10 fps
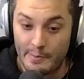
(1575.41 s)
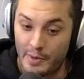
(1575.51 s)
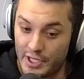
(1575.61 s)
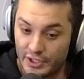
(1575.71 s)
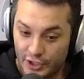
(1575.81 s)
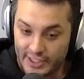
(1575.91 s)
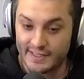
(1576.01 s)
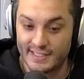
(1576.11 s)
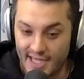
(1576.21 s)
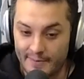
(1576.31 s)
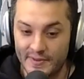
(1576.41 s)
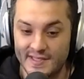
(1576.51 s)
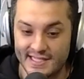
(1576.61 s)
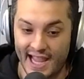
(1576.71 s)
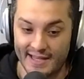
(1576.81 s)
But you look at the top of the
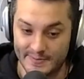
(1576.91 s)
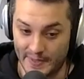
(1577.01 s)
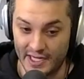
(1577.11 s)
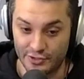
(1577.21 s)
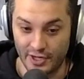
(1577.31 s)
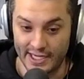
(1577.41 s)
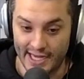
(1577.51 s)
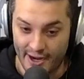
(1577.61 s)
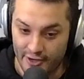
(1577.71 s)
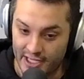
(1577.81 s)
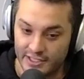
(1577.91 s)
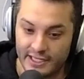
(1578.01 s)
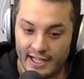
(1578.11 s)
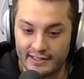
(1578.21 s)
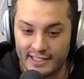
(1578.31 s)
stat page right now, and you
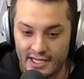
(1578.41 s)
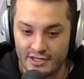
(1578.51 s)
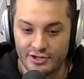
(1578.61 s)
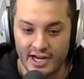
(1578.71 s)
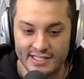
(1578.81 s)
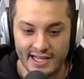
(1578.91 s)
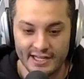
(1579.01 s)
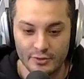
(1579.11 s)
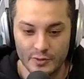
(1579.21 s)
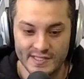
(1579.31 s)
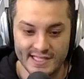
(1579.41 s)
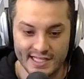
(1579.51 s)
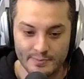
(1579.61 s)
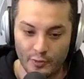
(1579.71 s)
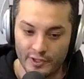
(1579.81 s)
got Leon Draisaitl with
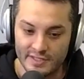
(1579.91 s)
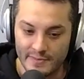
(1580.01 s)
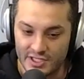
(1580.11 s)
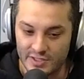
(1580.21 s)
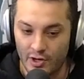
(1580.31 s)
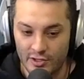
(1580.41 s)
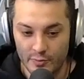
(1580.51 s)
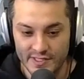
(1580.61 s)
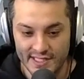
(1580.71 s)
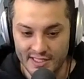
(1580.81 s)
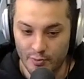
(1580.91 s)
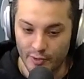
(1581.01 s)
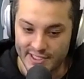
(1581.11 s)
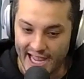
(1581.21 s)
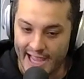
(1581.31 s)
six points, Mitch Marner with six
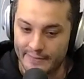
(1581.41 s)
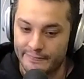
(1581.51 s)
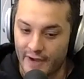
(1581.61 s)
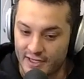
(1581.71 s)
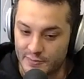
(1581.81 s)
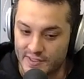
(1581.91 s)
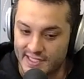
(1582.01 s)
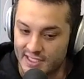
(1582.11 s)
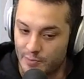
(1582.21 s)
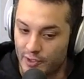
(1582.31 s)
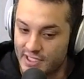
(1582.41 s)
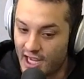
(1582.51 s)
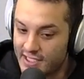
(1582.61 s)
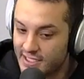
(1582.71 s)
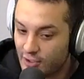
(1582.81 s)
points, Adam Fox with six points,
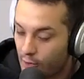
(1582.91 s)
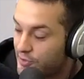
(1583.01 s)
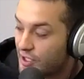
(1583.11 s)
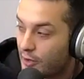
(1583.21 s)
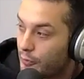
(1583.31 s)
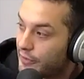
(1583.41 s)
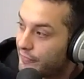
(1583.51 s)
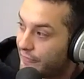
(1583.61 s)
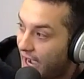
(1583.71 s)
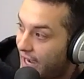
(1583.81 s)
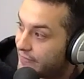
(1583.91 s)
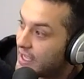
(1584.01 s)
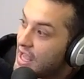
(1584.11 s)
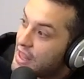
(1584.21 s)
Anze Kopitar with five.